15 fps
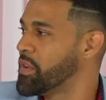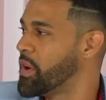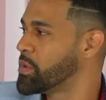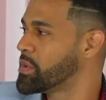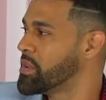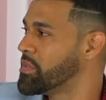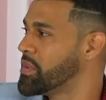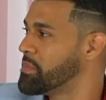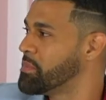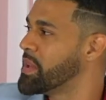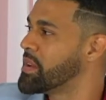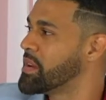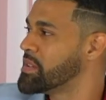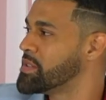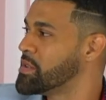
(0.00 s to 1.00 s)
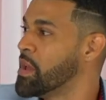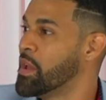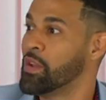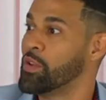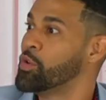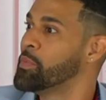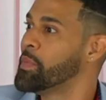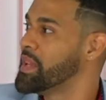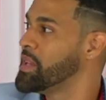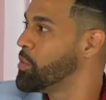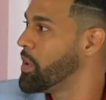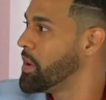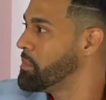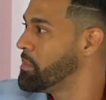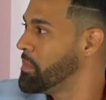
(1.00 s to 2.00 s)
out of it because you may be the
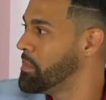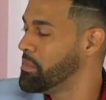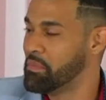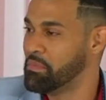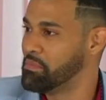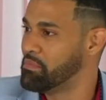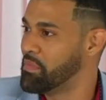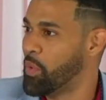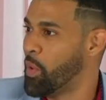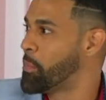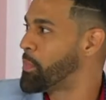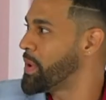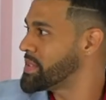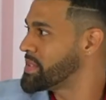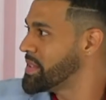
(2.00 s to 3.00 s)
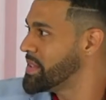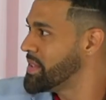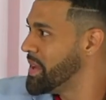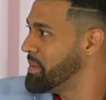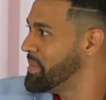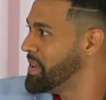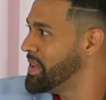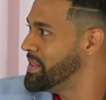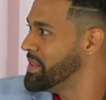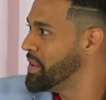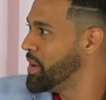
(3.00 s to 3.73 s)
one oppressing them in the